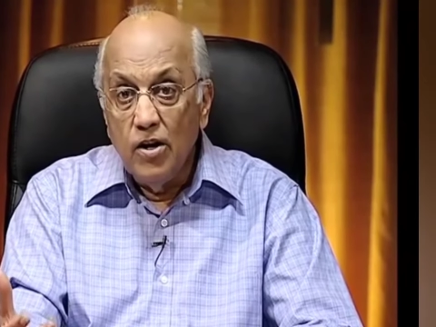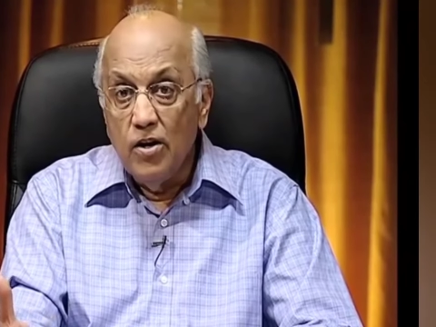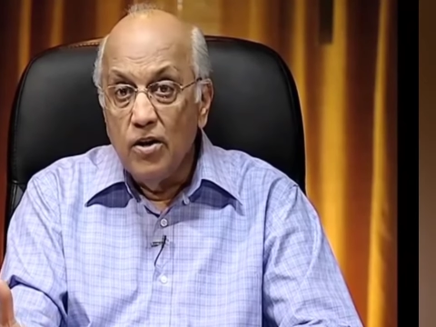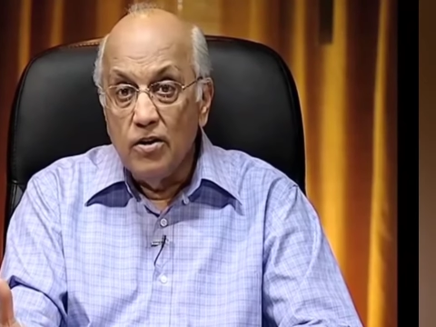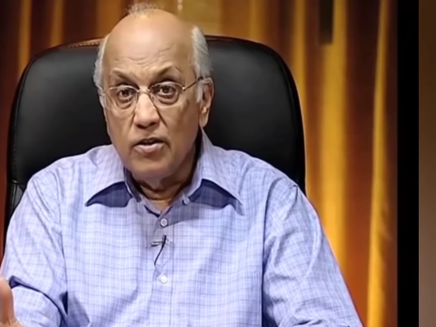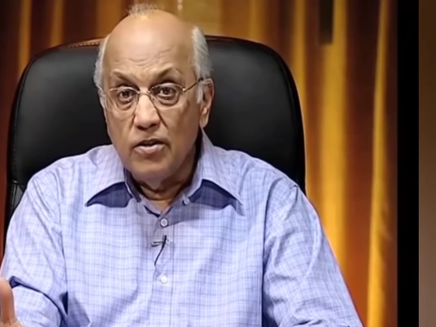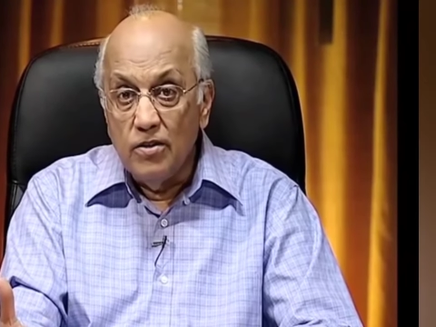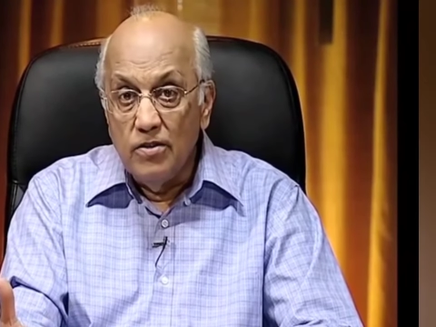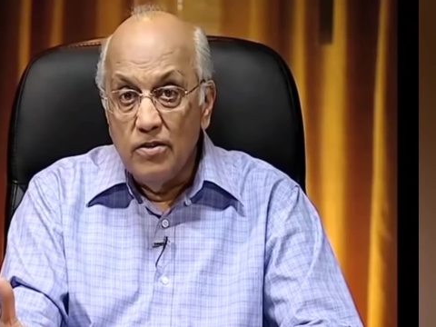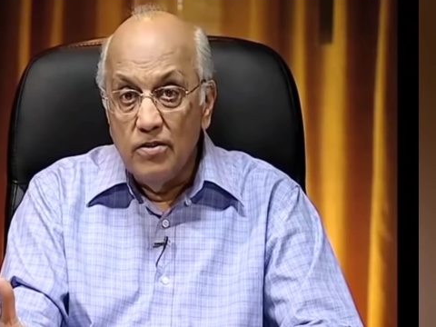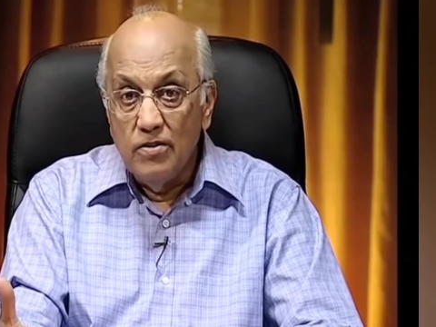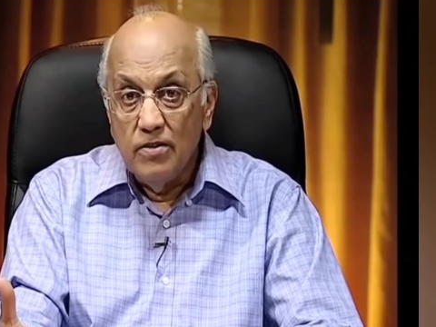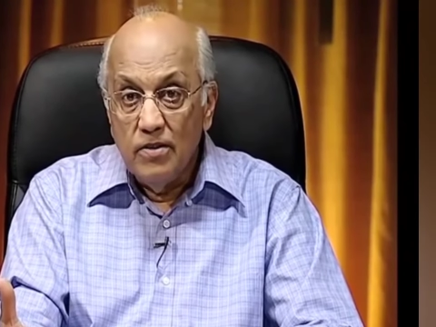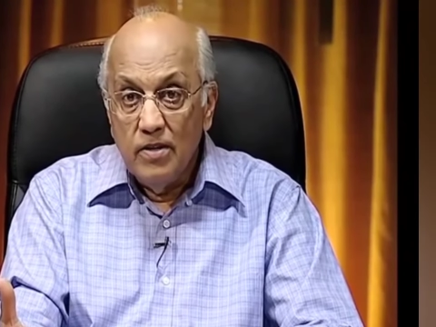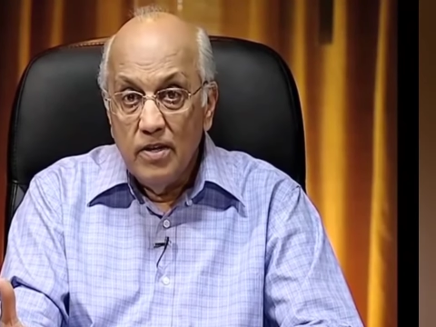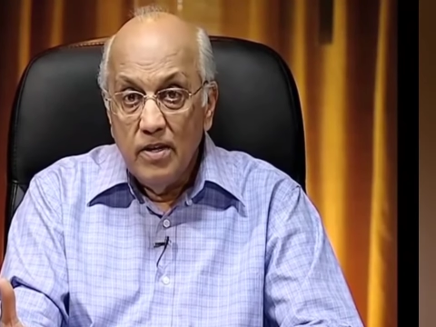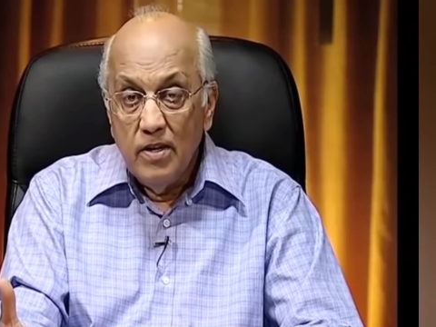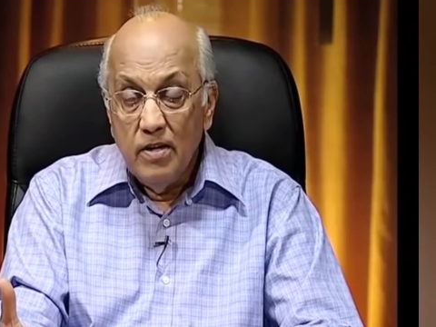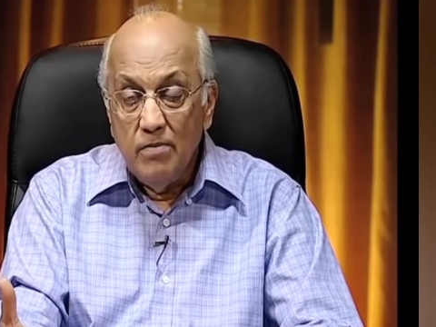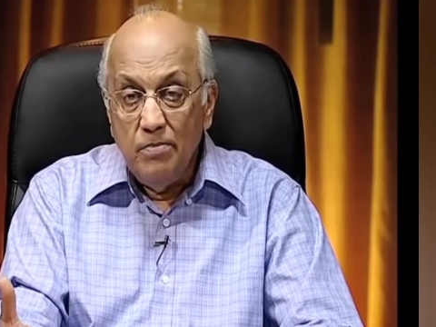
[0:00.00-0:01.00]
earth
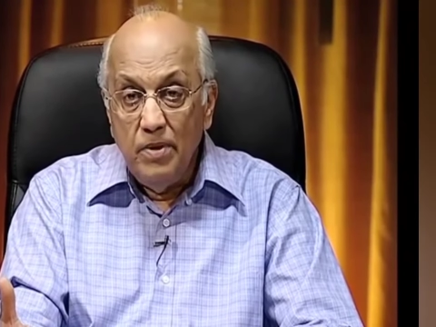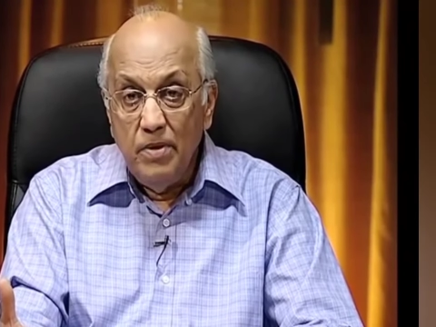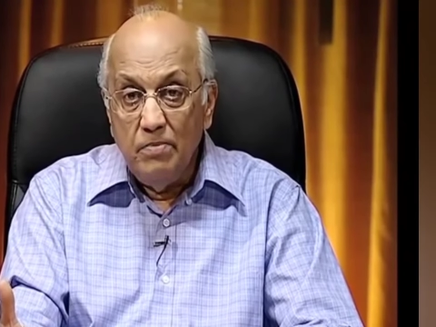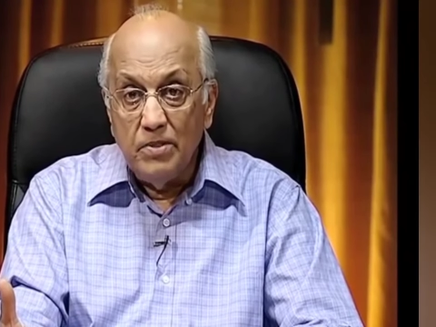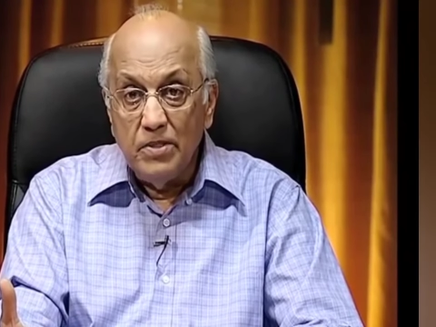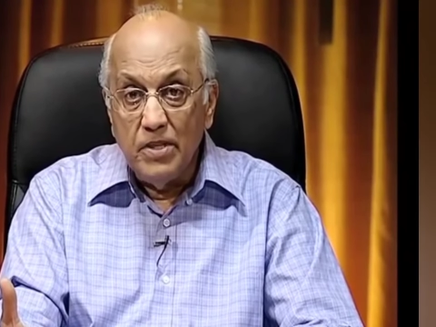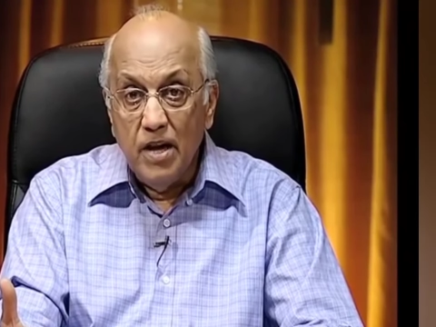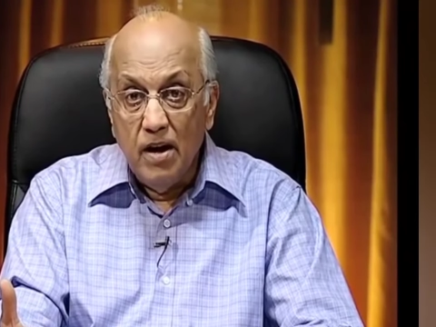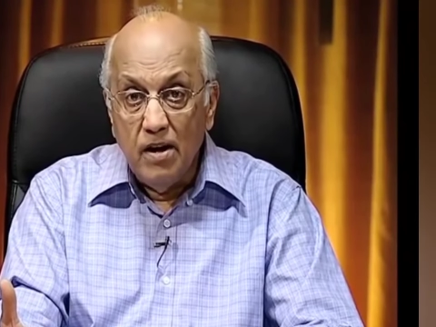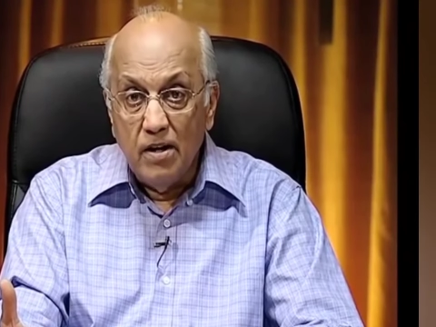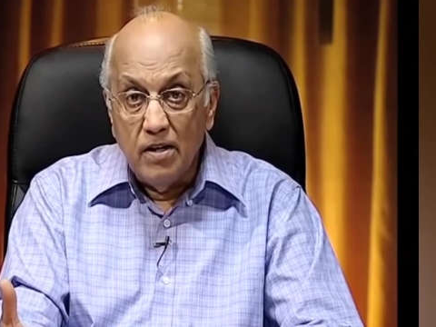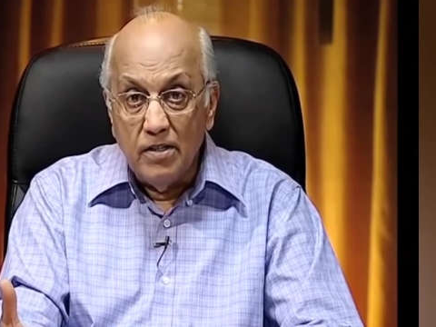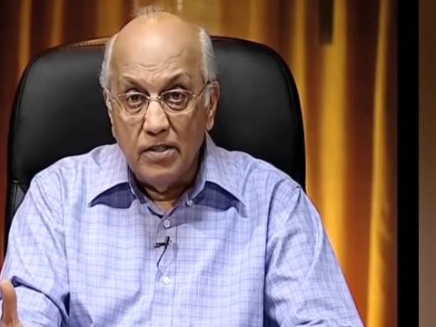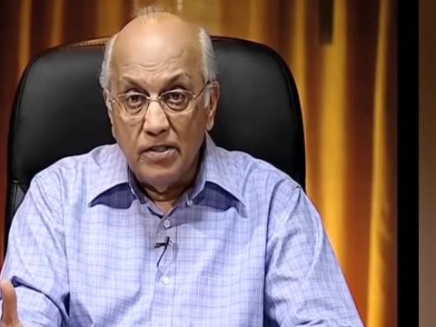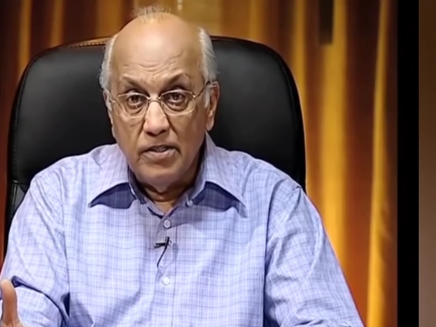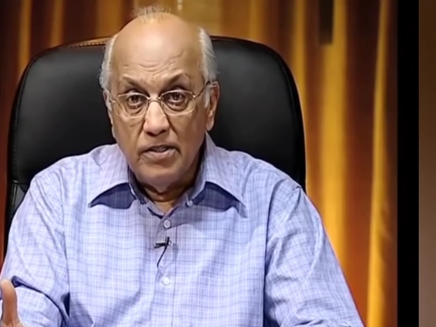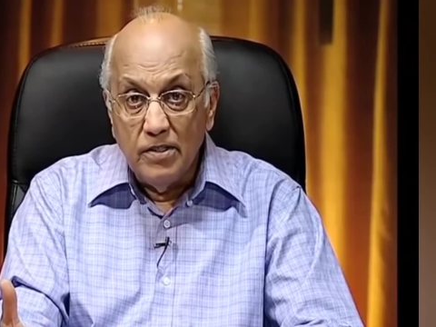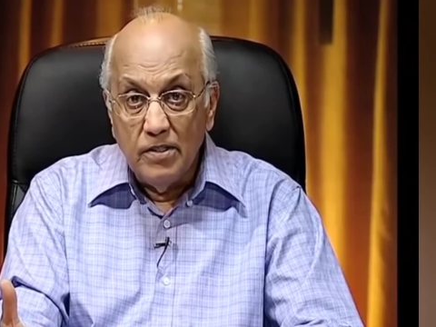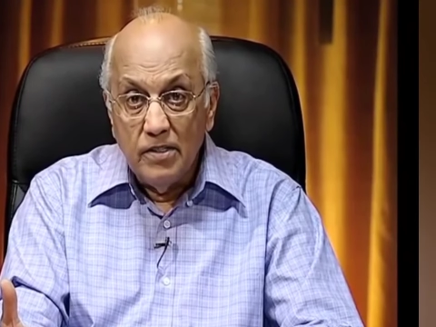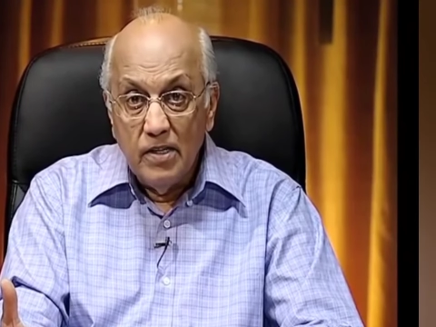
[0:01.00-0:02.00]
in people's
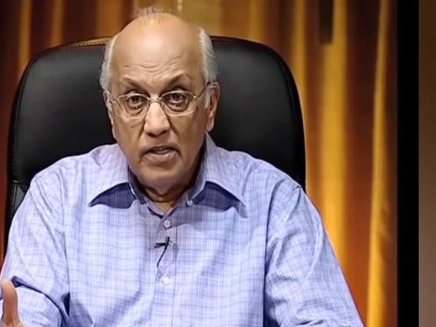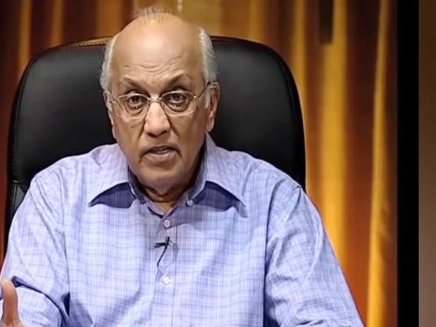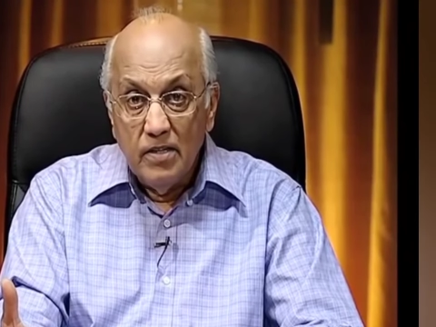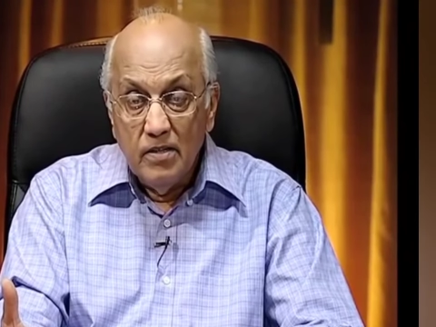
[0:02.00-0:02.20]
hearts,